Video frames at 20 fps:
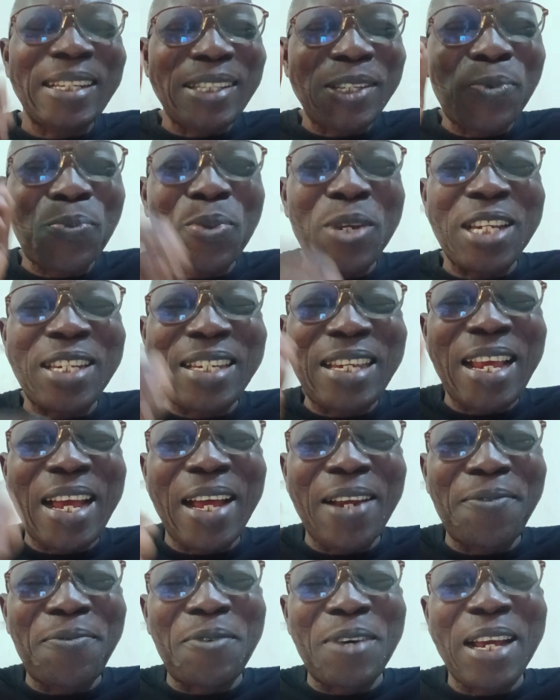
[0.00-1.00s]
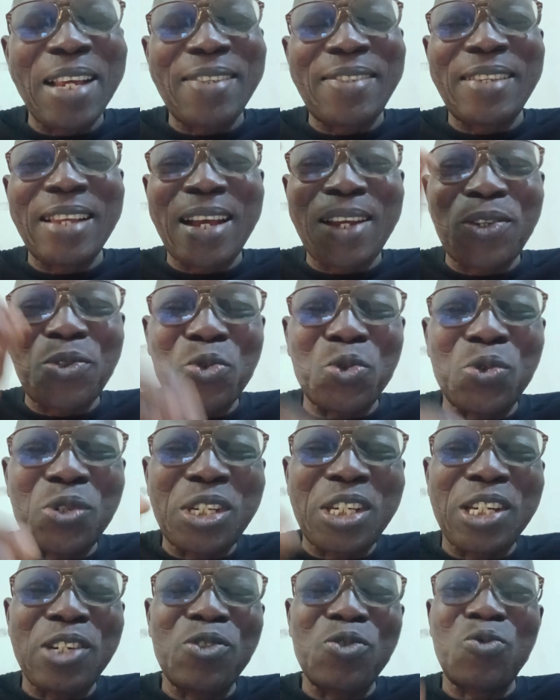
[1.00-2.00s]
Special advisor to
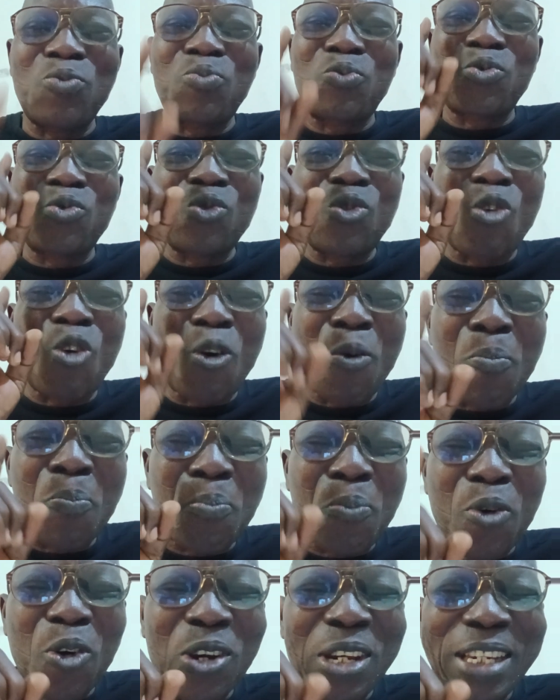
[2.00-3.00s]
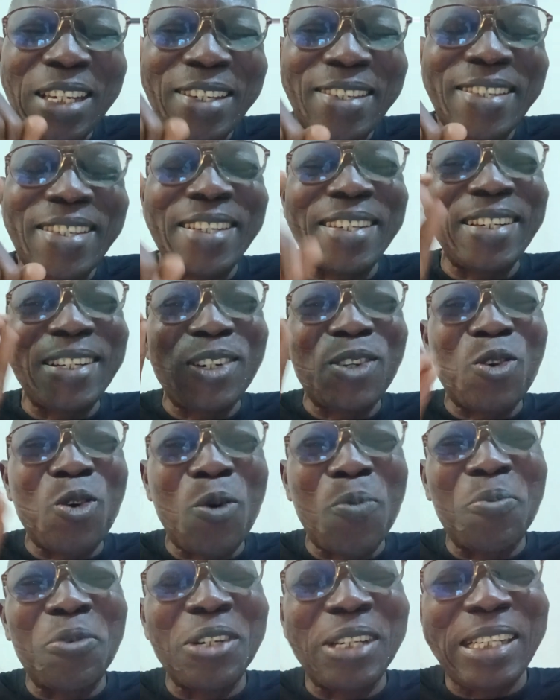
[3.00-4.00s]
Tinubu on policy
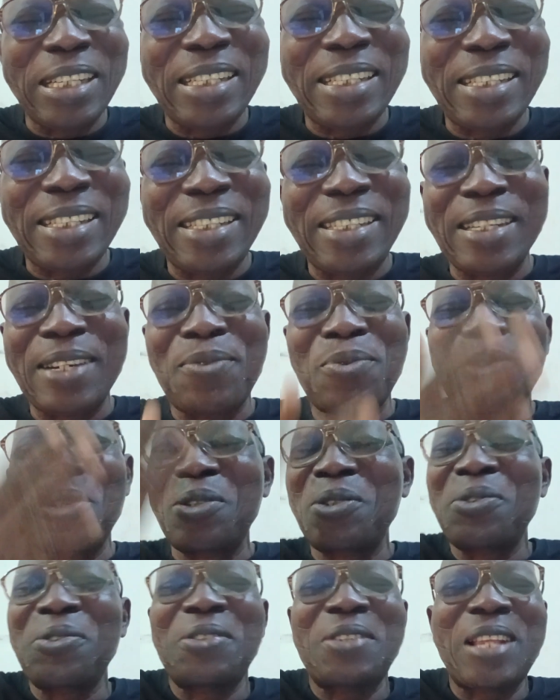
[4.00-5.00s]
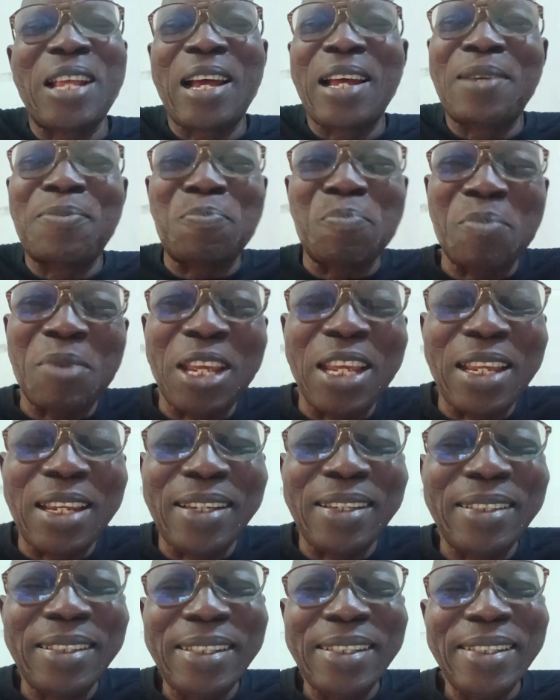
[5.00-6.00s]
communication. What does that mean?
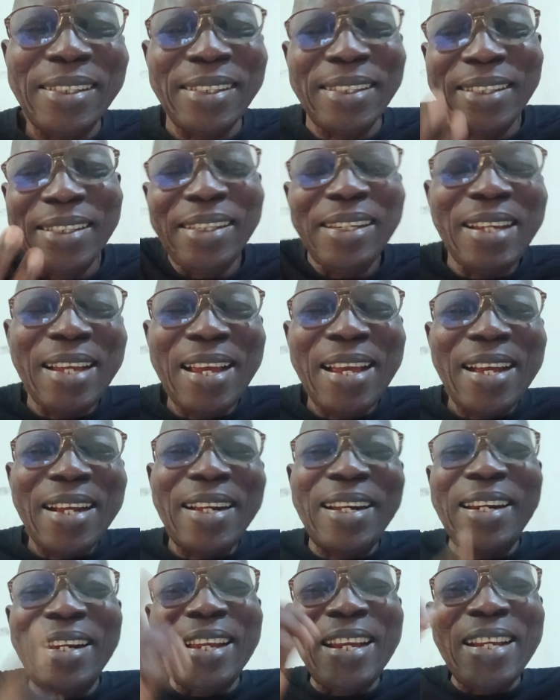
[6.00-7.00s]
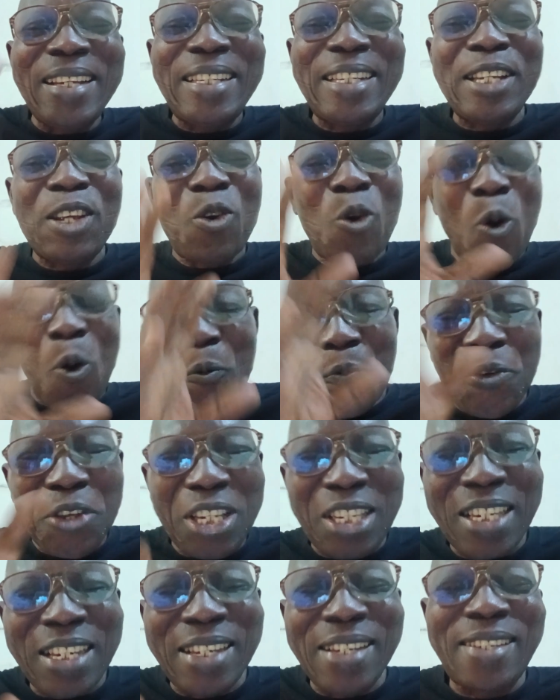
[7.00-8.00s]
Creating
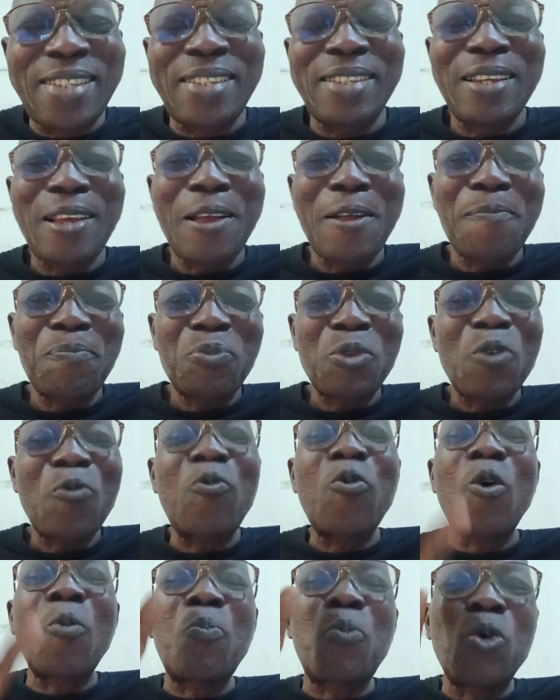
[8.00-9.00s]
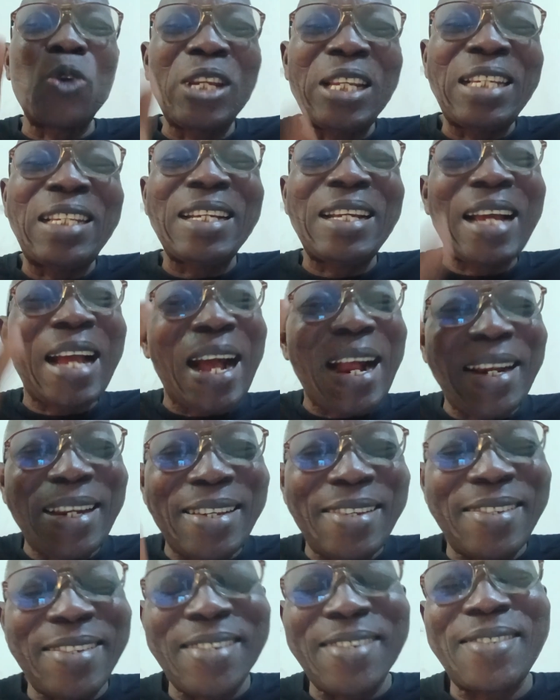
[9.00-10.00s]
offices for political
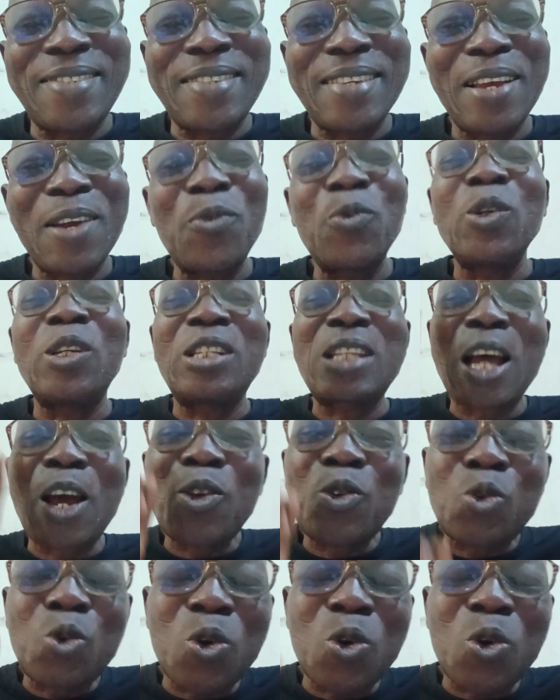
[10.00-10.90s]
reasons without